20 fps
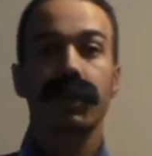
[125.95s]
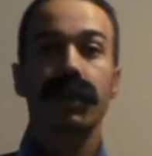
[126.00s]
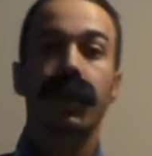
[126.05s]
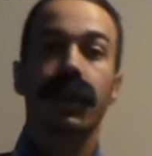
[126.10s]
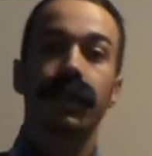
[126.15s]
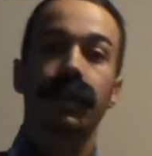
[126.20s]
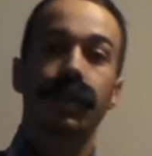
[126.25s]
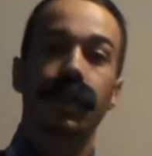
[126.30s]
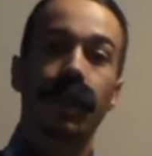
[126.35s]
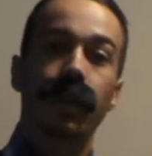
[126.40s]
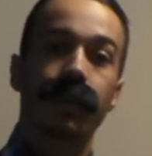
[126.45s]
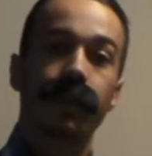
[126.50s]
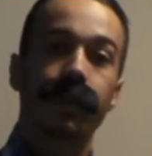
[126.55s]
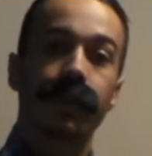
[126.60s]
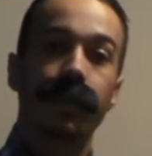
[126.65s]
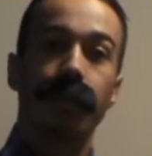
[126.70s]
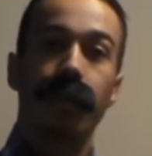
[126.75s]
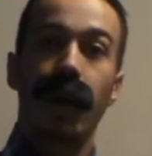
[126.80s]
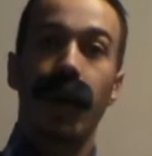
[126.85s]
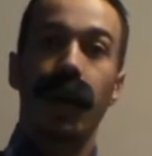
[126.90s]
like John in
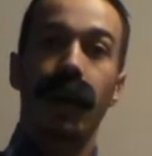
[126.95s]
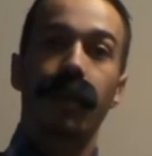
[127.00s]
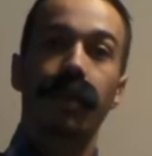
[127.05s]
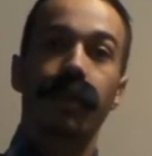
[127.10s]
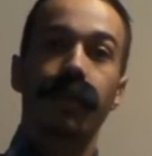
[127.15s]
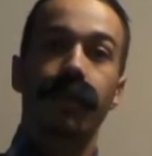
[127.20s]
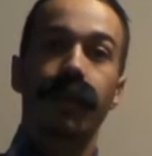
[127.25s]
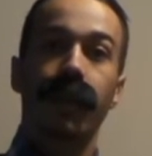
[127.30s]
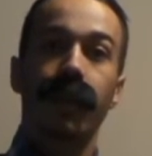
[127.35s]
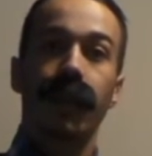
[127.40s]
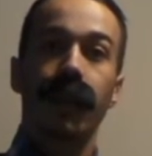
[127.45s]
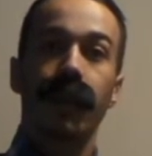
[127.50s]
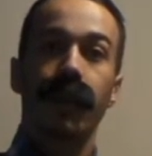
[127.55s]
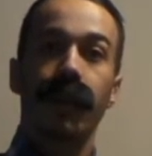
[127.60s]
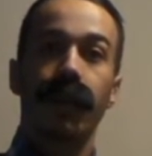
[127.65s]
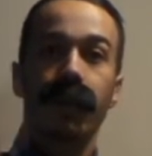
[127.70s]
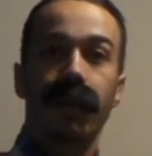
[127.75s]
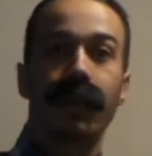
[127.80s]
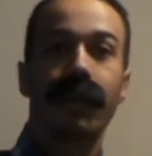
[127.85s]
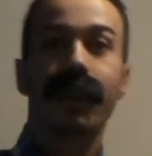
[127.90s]
the back over there,
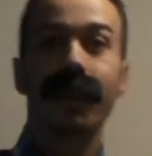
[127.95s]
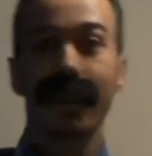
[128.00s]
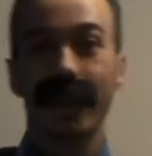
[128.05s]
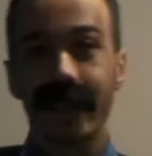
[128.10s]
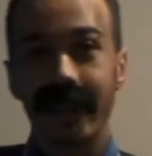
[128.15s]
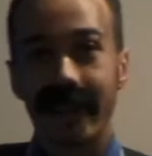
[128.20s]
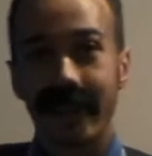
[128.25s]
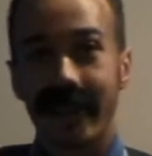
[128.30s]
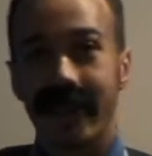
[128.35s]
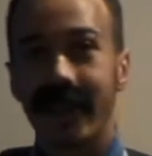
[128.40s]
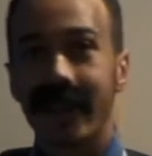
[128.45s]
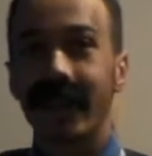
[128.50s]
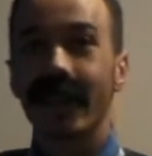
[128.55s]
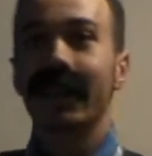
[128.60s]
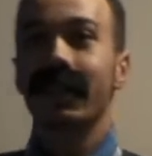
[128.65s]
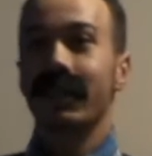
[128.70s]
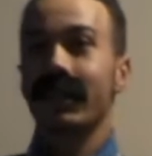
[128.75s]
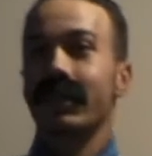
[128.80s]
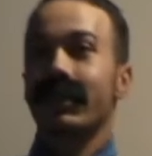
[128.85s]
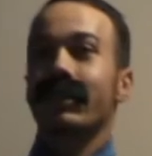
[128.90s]

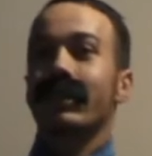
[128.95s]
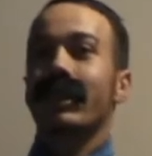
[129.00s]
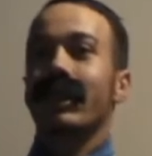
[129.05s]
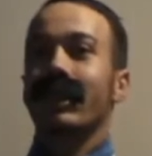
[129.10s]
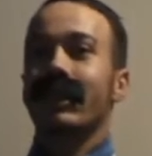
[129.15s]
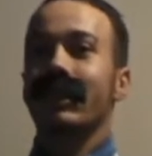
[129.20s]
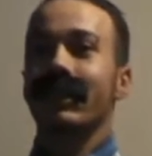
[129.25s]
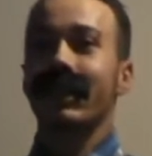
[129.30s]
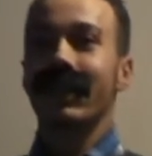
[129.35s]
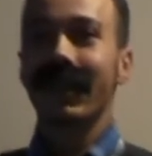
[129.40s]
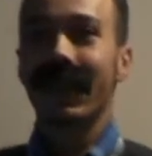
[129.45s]
just kidding,